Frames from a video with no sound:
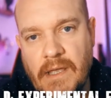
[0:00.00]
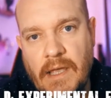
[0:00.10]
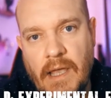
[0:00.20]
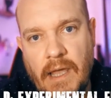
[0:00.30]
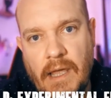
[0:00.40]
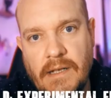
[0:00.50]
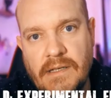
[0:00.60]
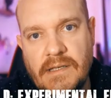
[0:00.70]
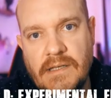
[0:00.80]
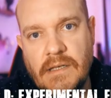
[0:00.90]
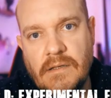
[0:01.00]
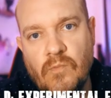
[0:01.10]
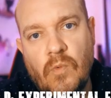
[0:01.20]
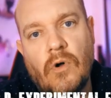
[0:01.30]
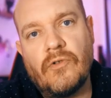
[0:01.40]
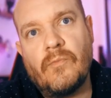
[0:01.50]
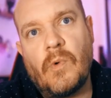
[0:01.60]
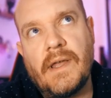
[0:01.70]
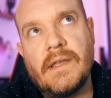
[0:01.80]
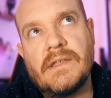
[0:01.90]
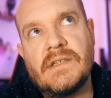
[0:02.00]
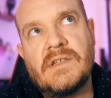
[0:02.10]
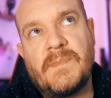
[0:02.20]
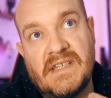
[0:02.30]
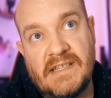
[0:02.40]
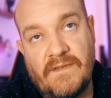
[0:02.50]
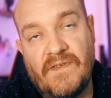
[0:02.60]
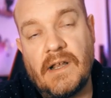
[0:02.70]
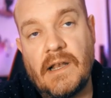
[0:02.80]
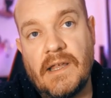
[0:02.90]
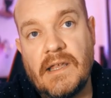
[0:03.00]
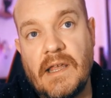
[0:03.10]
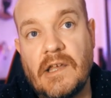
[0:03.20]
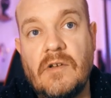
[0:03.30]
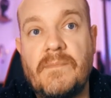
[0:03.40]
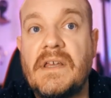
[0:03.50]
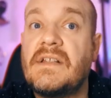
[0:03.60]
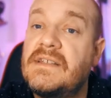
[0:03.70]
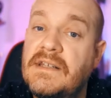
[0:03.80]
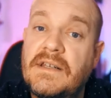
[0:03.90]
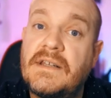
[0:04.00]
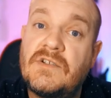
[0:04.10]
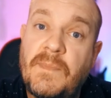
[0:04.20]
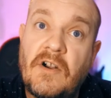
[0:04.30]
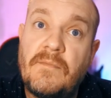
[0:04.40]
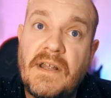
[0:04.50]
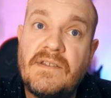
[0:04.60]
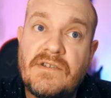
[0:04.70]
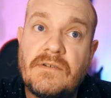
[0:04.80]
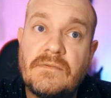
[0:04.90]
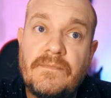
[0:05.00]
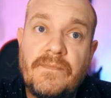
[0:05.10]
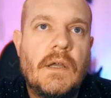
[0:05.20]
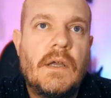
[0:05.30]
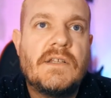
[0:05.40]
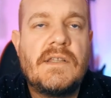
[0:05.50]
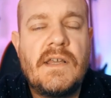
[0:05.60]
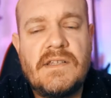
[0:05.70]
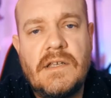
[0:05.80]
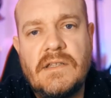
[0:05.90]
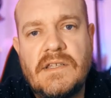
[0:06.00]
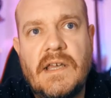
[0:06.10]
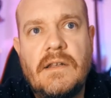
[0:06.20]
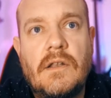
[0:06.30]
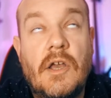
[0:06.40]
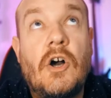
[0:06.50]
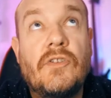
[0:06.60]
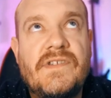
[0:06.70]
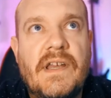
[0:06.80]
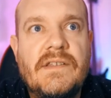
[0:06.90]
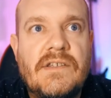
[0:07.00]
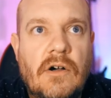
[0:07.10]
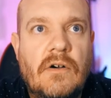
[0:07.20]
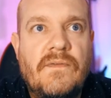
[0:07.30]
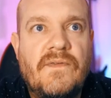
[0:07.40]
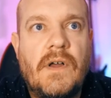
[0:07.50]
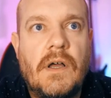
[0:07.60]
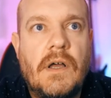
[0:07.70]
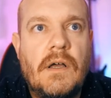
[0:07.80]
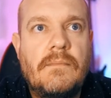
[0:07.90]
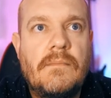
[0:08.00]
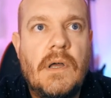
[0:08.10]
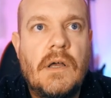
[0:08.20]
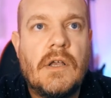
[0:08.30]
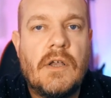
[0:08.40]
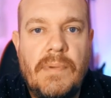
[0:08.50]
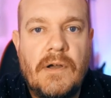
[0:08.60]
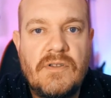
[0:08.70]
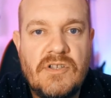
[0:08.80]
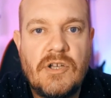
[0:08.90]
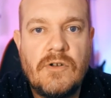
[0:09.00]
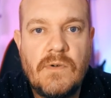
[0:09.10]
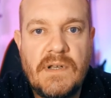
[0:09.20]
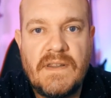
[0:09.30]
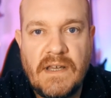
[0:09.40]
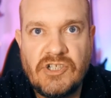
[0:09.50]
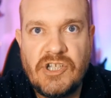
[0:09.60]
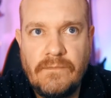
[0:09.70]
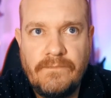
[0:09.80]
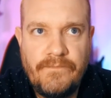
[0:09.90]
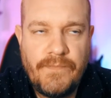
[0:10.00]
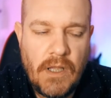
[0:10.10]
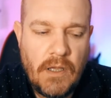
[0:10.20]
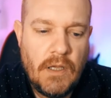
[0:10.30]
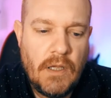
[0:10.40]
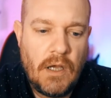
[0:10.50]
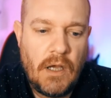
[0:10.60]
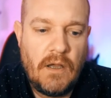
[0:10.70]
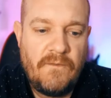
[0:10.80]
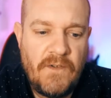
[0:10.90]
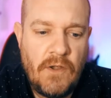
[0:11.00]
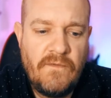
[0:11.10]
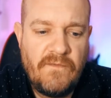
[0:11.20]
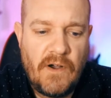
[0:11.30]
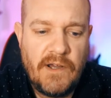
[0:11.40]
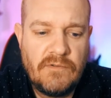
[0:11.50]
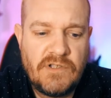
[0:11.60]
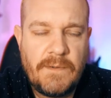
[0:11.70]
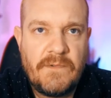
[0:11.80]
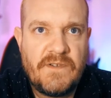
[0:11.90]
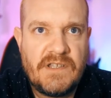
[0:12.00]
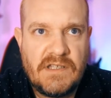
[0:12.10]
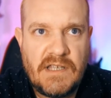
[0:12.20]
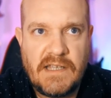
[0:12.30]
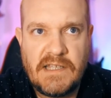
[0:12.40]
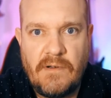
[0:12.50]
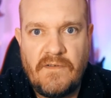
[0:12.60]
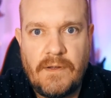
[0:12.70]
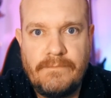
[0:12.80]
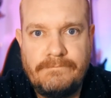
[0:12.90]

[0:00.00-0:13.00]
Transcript: and in what ways specifically it could be considered experimental. So that's the content of Component 2 in a nutshell. A few final tips for success, however.